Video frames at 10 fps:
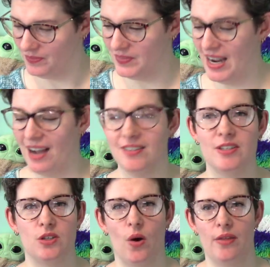Yeah,
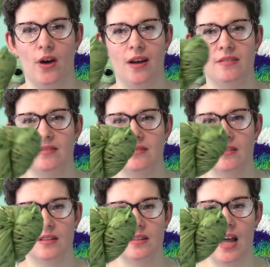so I thought,
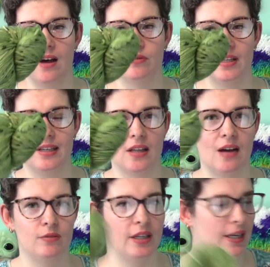lovely,
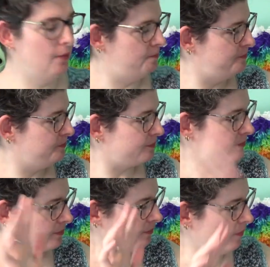lovely.
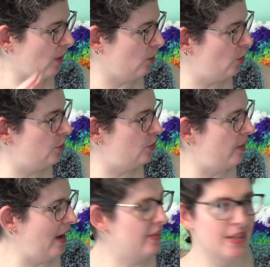Gonna do
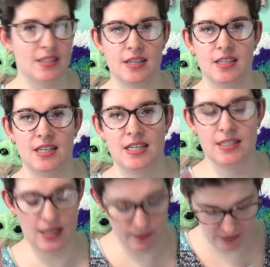that. That's nice and
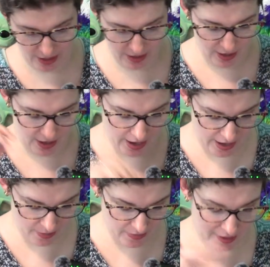easy.
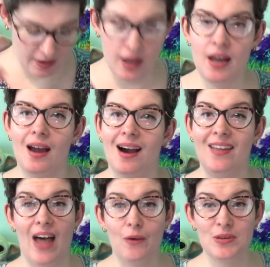And
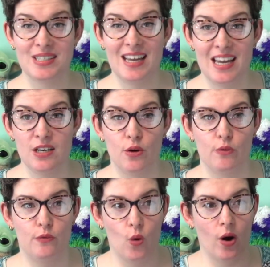that was it
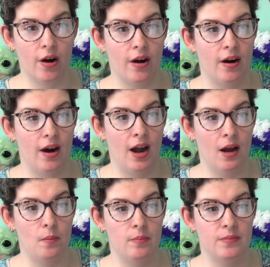for
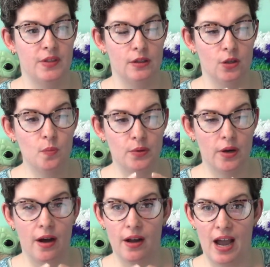the Loop,
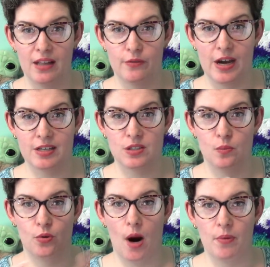Halifax
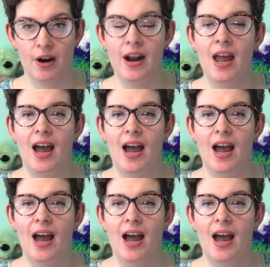proper.